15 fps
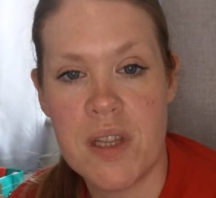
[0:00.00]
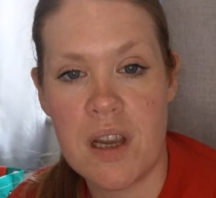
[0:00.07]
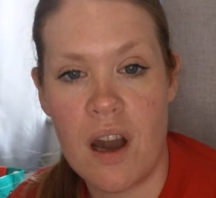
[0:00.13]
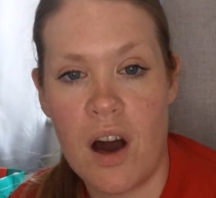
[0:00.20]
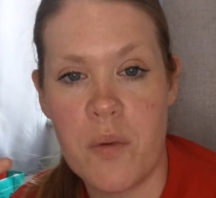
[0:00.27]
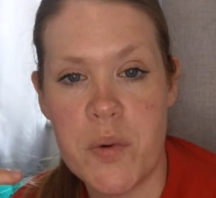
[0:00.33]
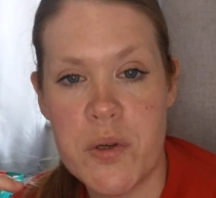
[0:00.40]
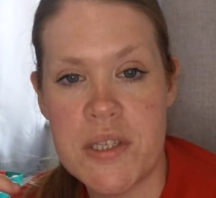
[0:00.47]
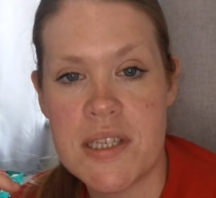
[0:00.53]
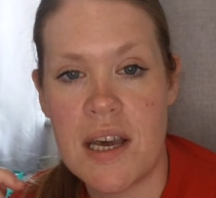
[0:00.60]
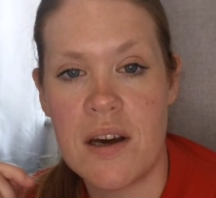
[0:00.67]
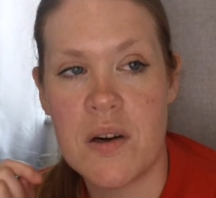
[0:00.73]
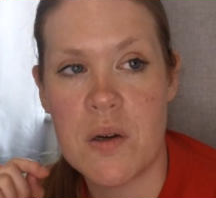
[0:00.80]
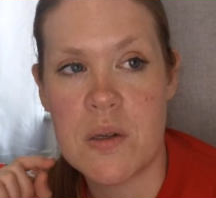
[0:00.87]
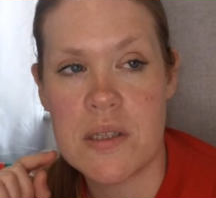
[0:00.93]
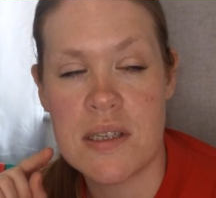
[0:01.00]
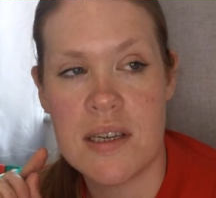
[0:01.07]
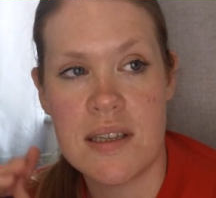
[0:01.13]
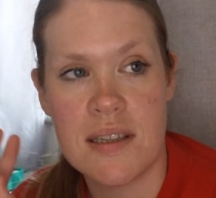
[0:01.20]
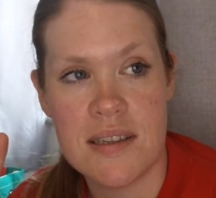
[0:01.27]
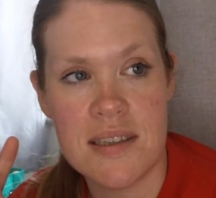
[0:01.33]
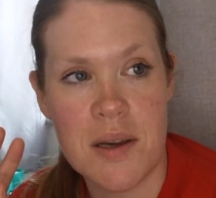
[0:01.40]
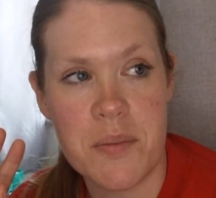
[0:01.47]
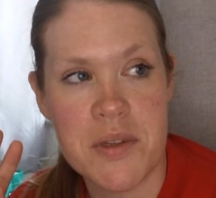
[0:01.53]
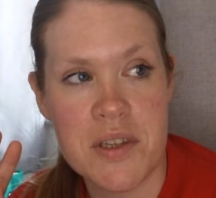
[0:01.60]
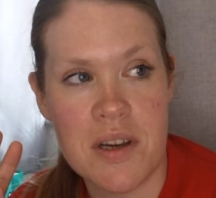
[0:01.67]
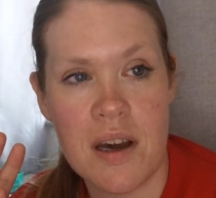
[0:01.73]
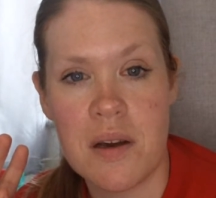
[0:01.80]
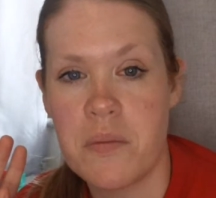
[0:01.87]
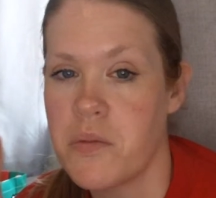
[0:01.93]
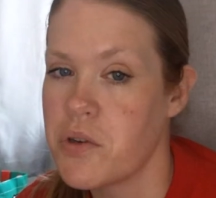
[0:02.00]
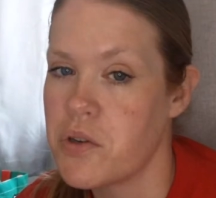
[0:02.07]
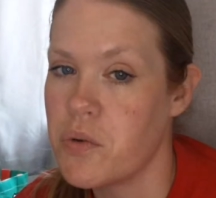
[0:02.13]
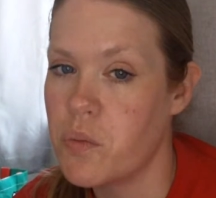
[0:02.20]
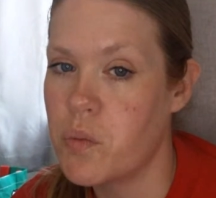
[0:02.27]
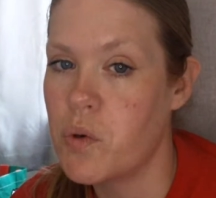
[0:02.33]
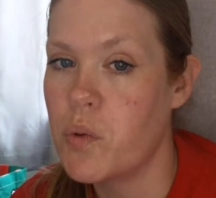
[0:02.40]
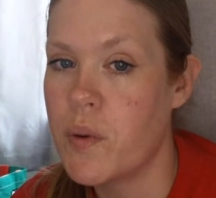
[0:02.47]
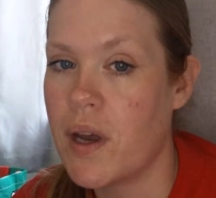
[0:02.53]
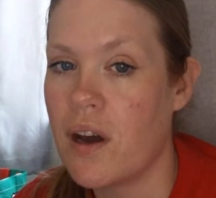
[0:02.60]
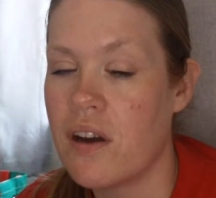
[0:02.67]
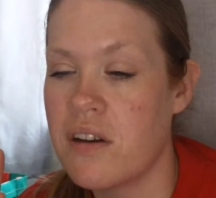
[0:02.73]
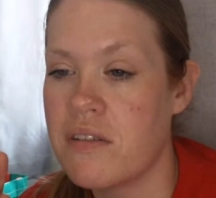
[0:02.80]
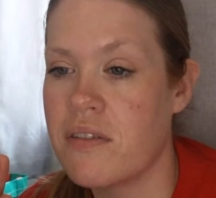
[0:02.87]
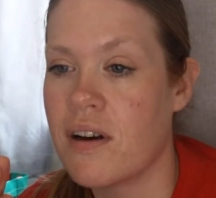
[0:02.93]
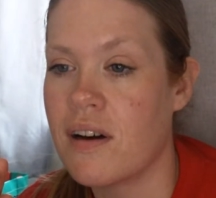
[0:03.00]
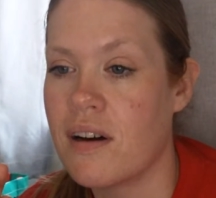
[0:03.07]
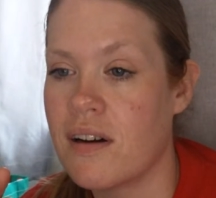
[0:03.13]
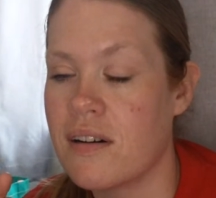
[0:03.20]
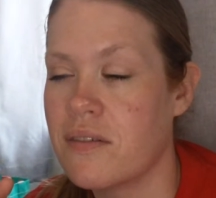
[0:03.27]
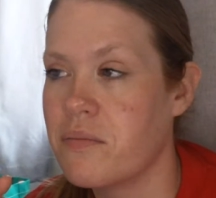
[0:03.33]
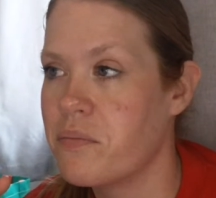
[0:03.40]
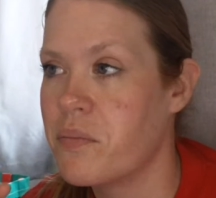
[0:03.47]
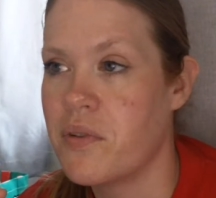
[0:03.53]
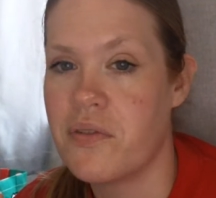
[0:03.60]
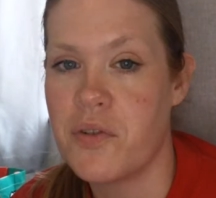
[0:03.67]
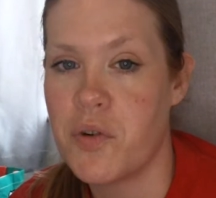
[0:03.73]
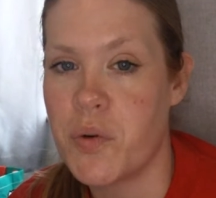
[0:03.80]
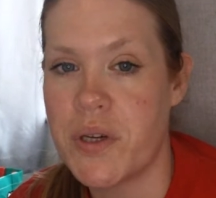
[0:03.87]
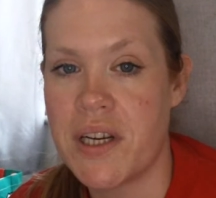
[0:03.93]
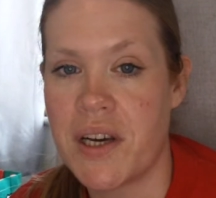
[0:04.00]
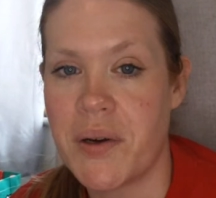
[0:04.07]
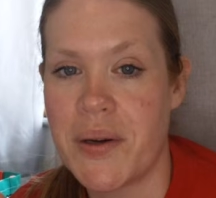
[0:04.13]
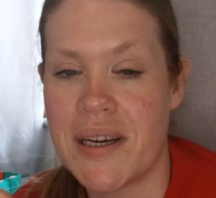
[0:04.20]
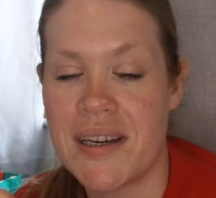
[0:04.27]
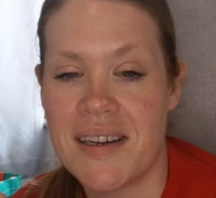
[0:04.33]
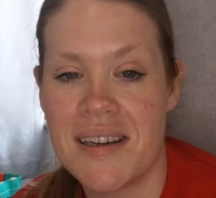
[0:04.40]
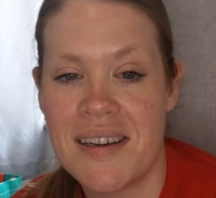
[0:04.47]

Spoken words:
car boot sales in the summertime will be over before we know it,